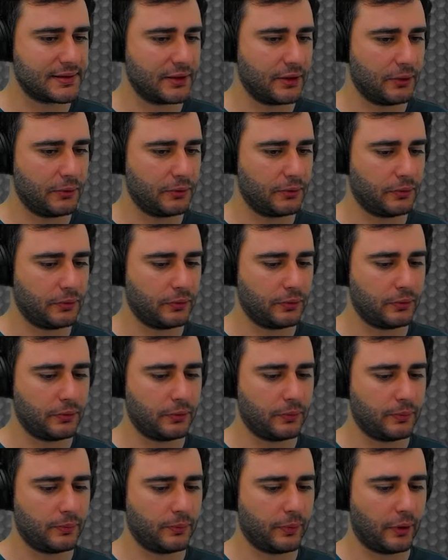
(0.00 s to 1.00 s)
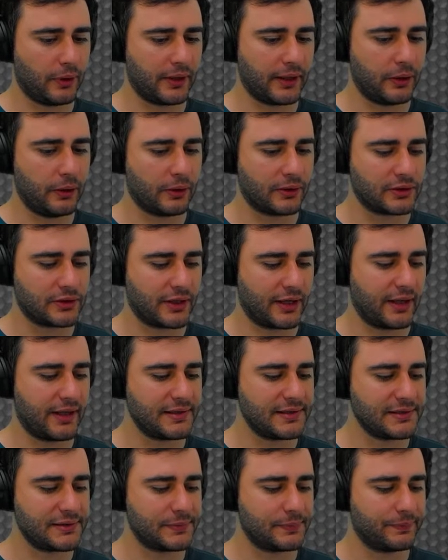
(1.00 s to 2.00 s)
go to
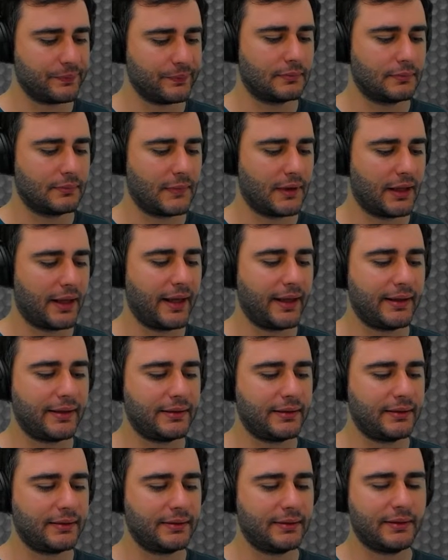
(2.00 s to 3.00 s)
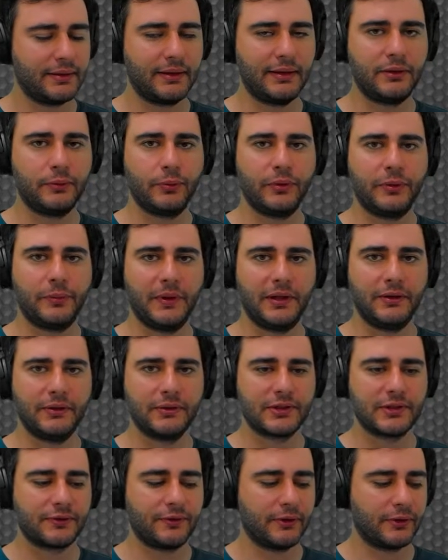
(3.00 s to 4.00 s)
Polygon.js, and it would be
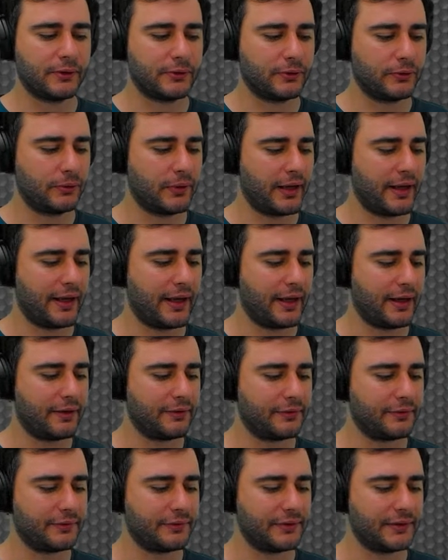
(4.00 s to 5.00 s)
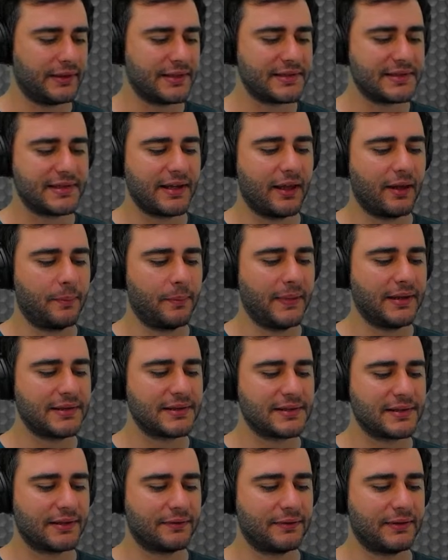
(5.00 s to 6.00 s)
useful to have the
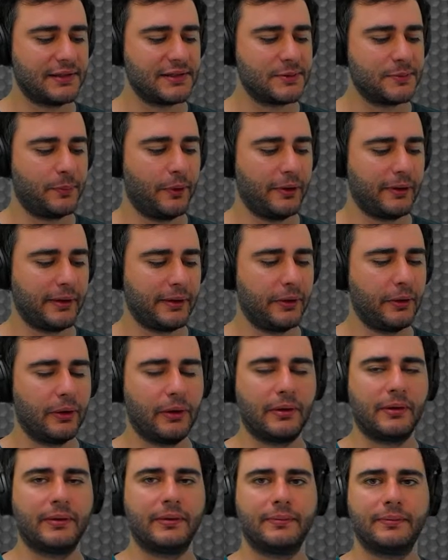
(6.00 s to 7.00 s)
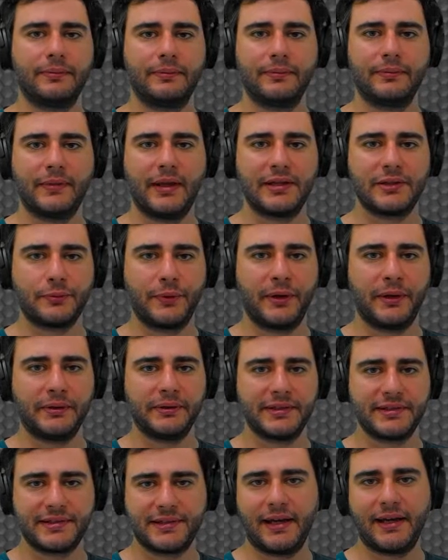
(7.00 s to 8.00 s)
segments of this polygon as well,
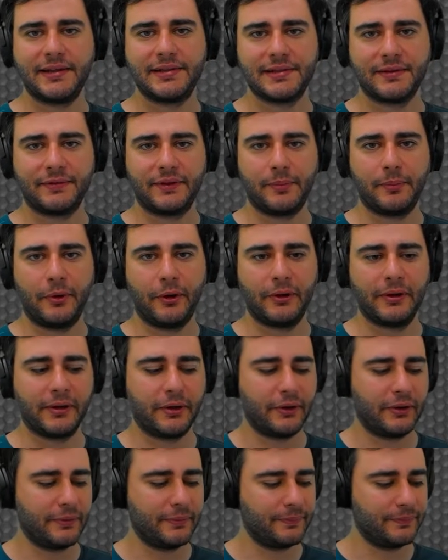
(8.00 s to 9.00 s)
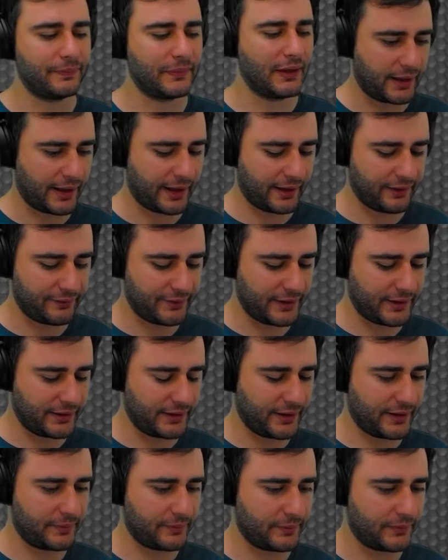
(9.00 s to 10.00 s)
the sides of the polygon.
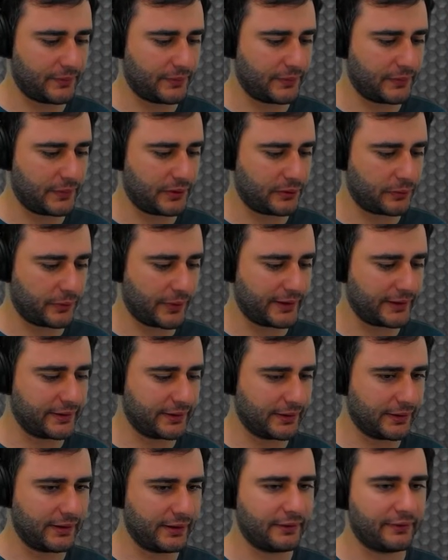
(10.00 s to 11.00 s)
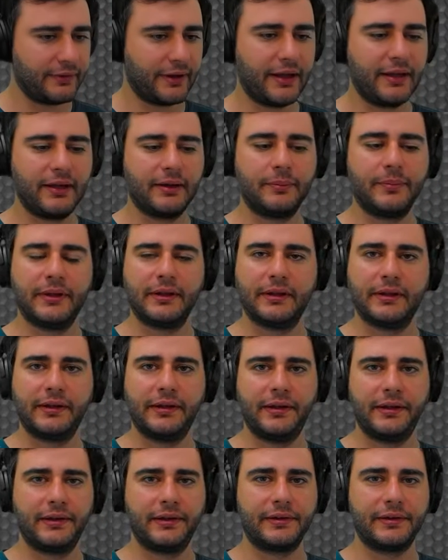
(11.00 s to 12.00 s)
Having them readily available
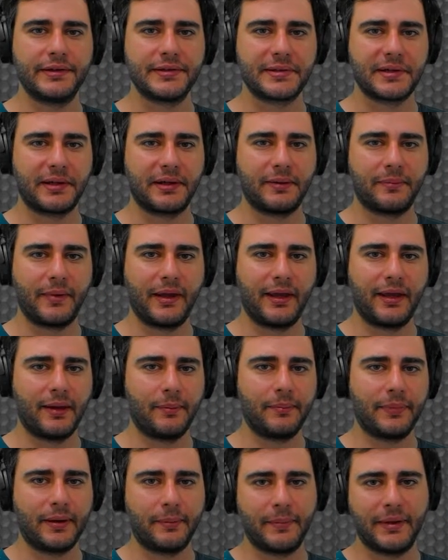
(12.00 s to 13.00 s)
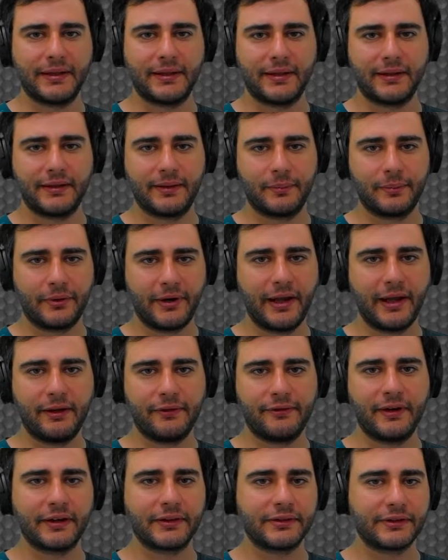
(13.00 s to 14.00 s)
here is going to make implementing the break
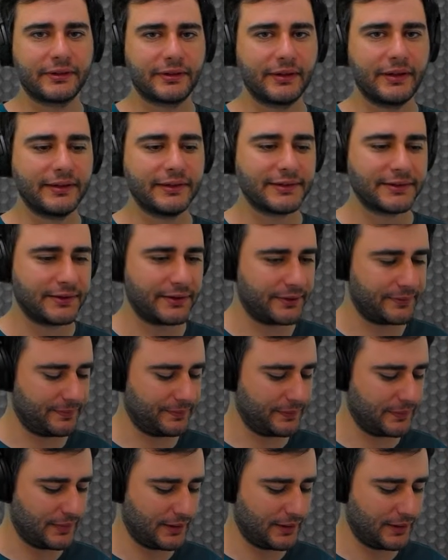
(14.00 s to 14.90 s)
function easier.